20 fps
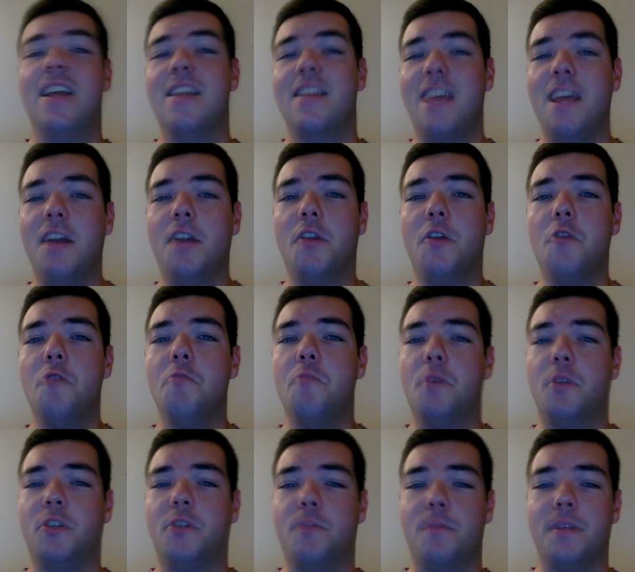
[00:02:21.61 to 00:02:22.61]
That alone
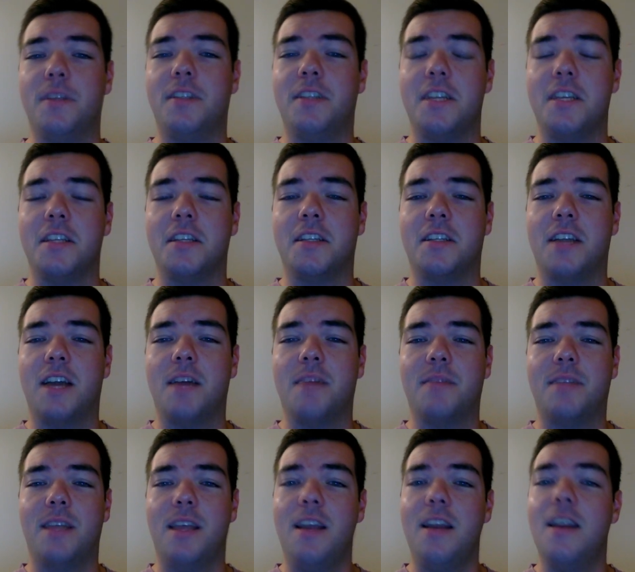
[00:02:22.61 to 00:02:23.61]
puts Misty in the
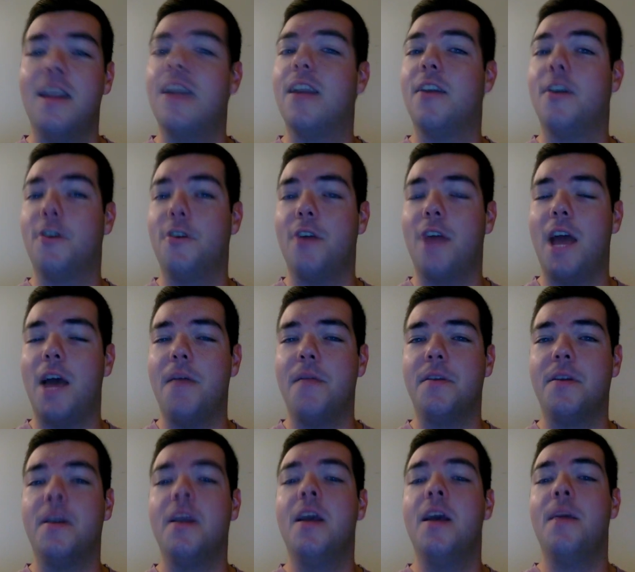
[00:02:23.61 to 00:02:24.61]
top 10, and her
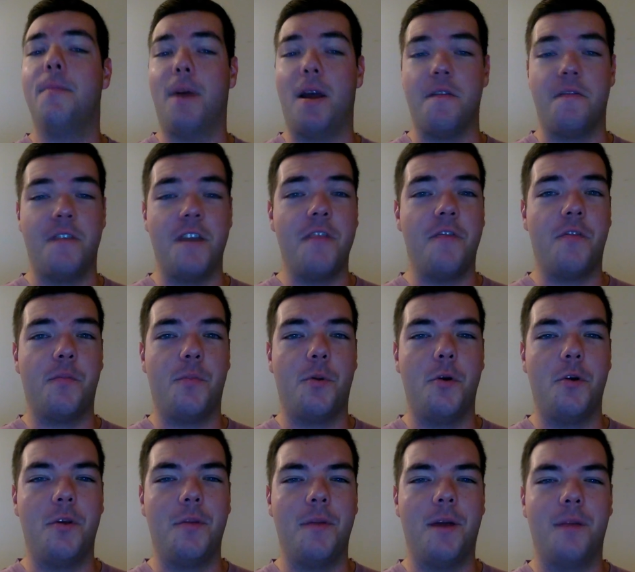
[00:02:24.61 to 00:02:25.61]
having my favorite
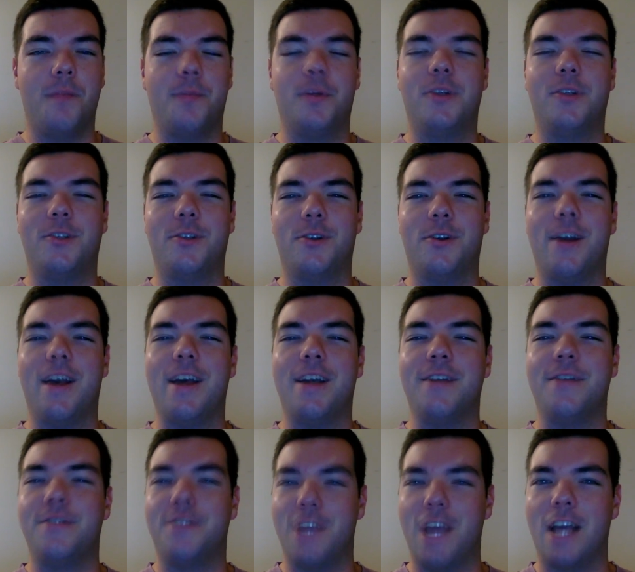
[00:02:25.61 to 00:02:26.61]
Pokemon puts her ahead
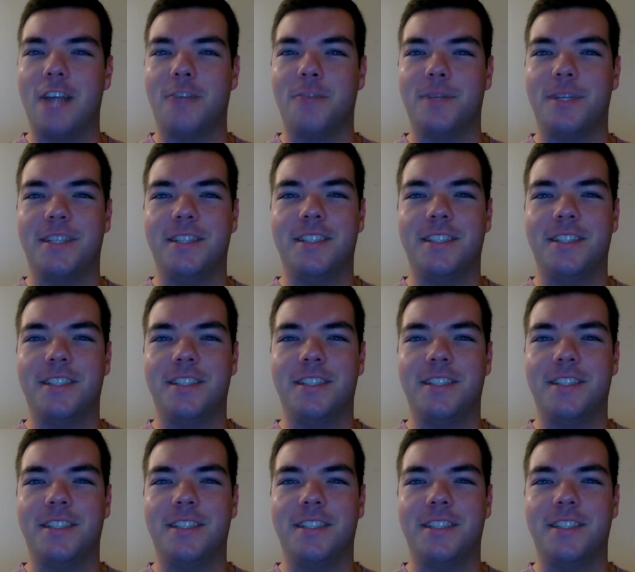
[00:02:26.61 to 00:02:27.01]
of Jasmine.